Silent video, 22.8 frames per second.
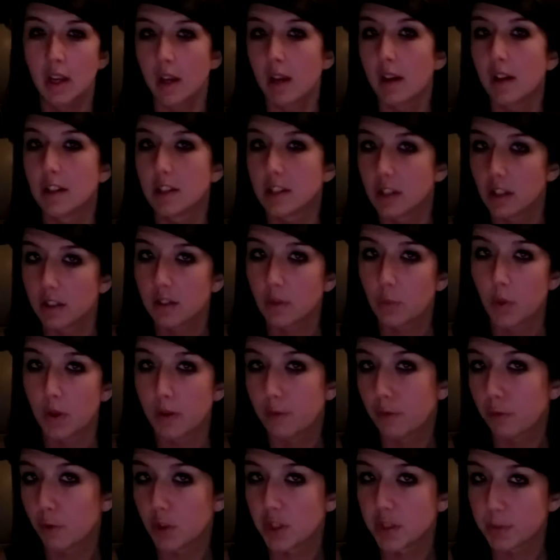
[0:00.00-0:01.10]
and it's done the way
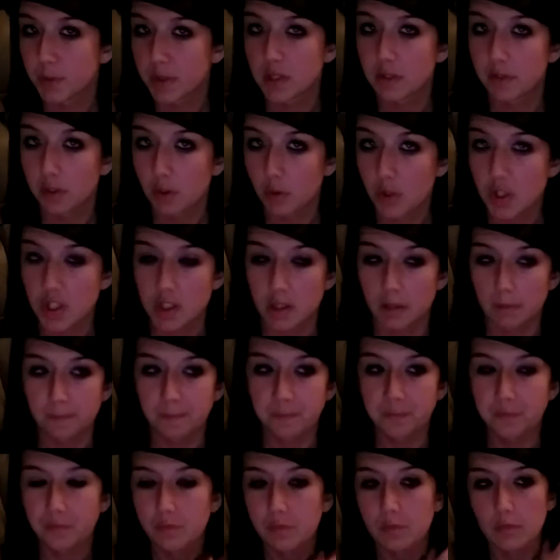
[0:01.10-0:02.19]
for a specific reason.
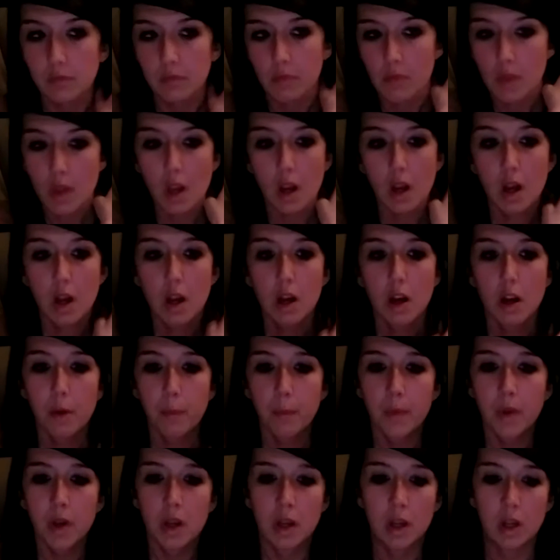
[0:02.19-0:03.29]

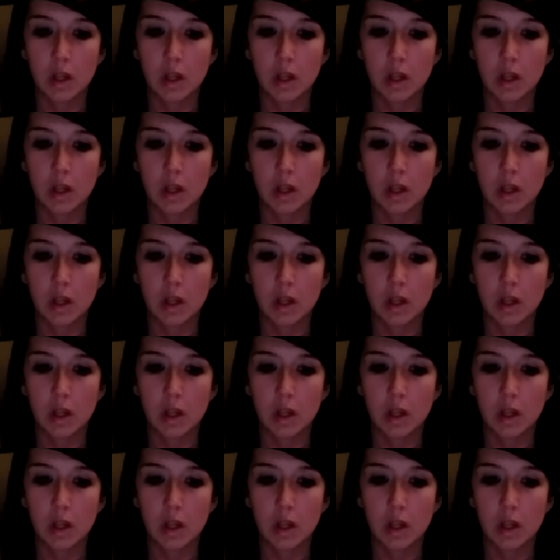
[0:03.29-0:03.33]
Um,